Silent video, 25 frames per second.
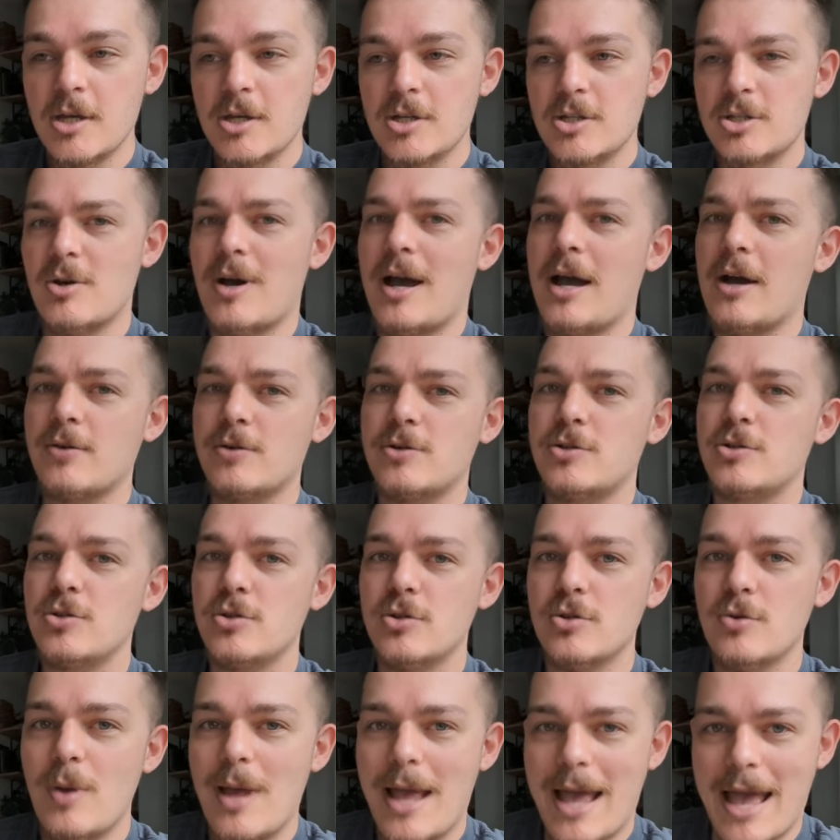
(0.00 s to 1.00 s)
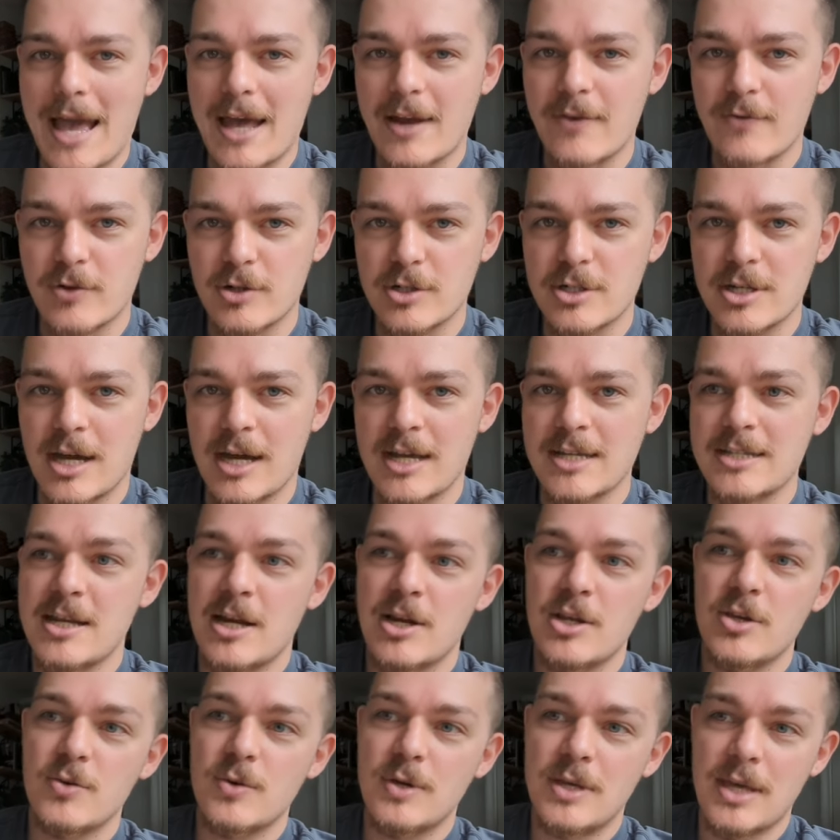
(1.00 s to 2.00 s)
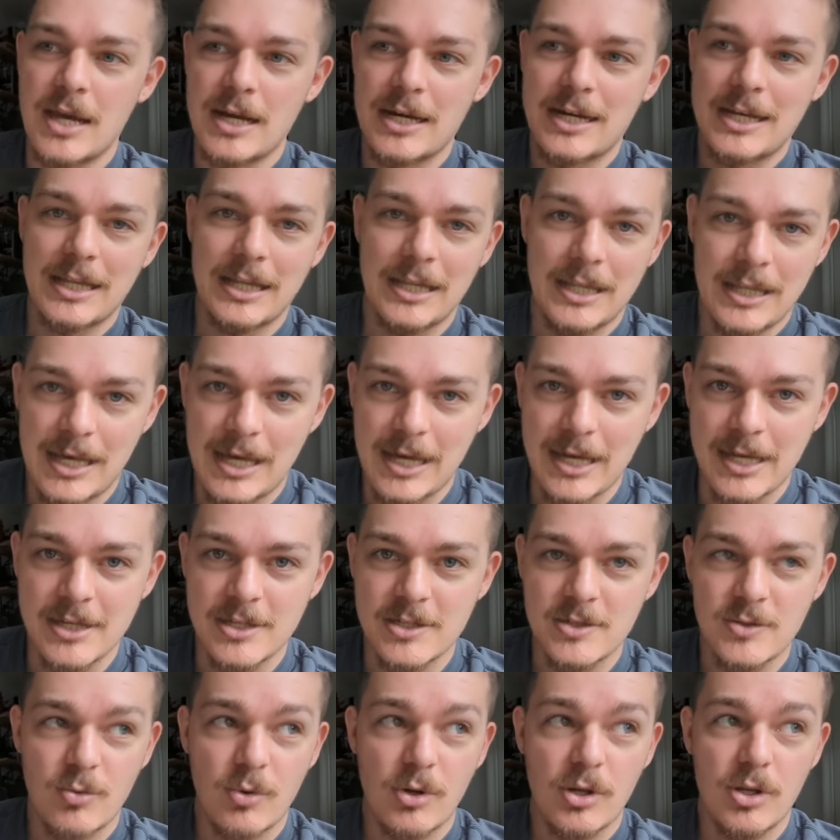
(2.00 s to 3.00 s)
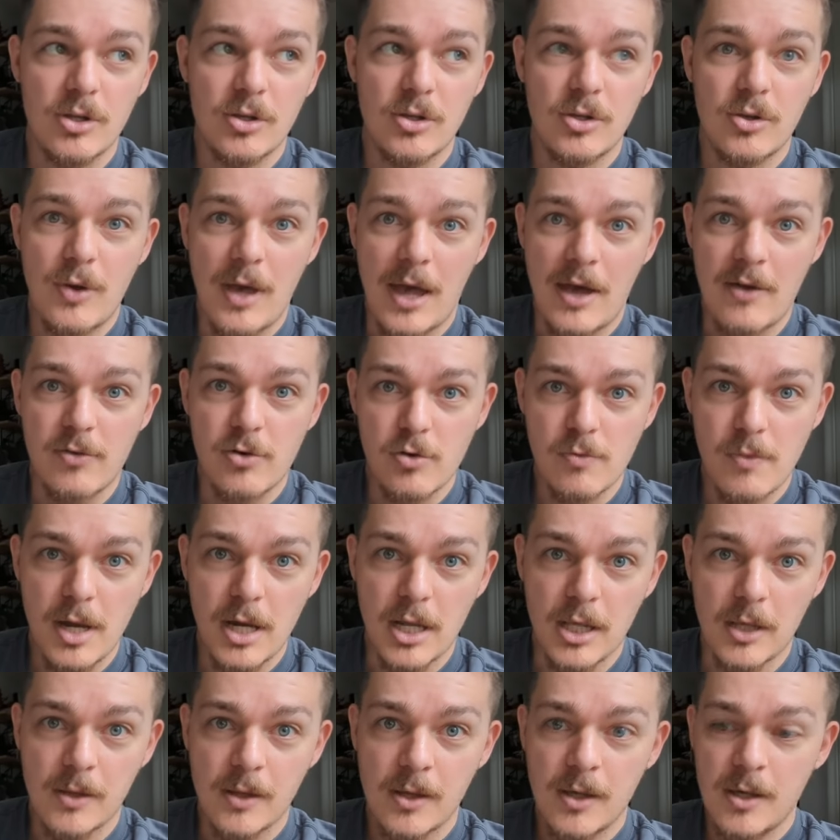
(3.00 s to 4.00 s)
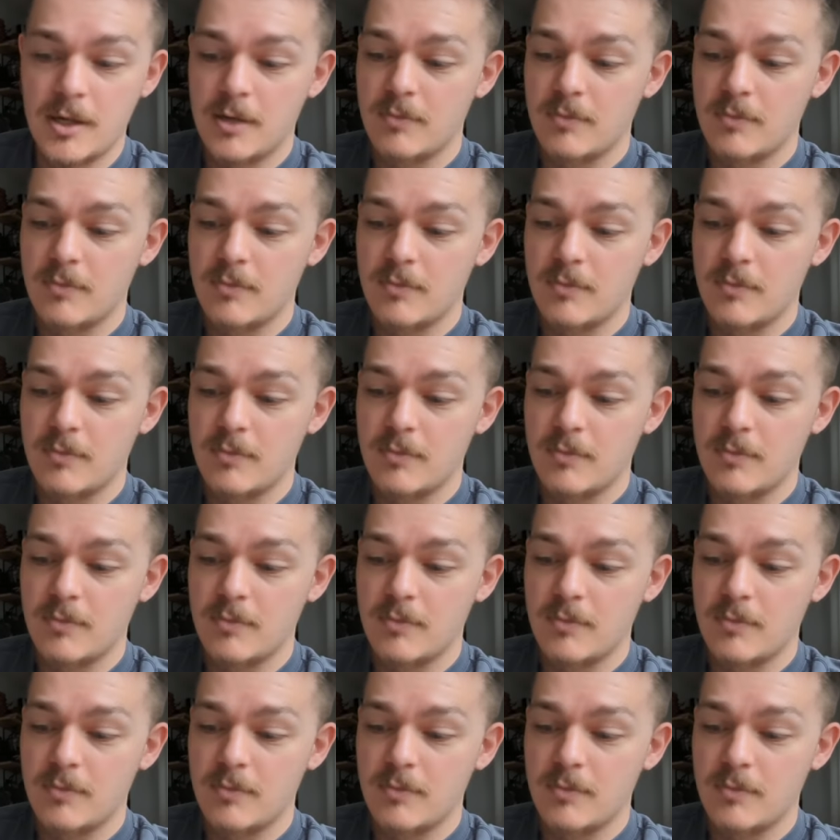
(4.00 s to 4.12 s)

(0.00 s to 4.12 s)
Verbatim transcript: So, how do you advertise? How do you get clients when you have no money?